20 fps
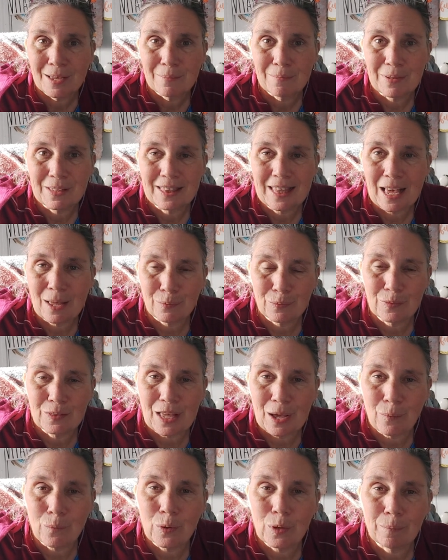but
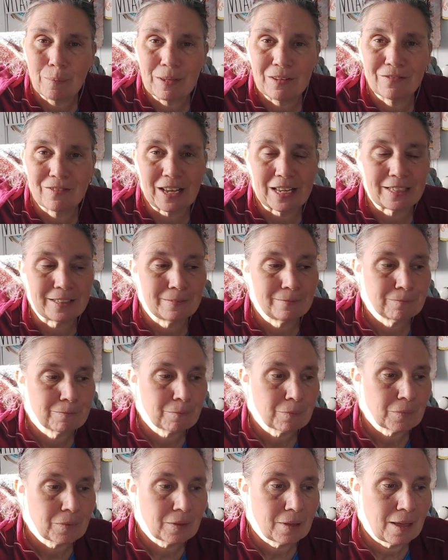that will be fun.
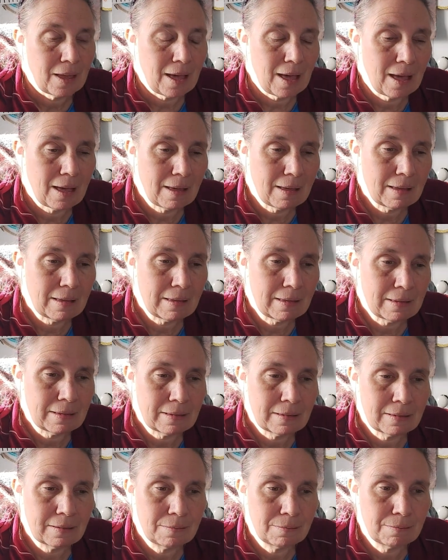
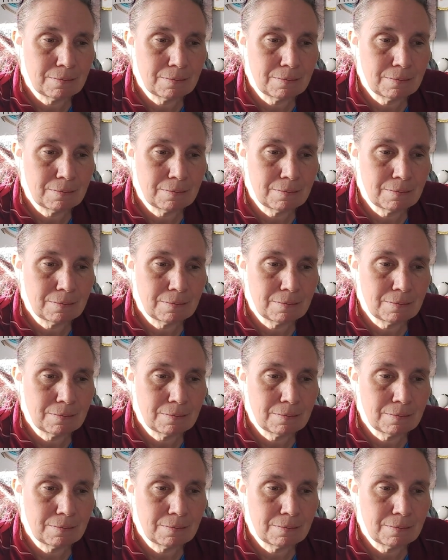The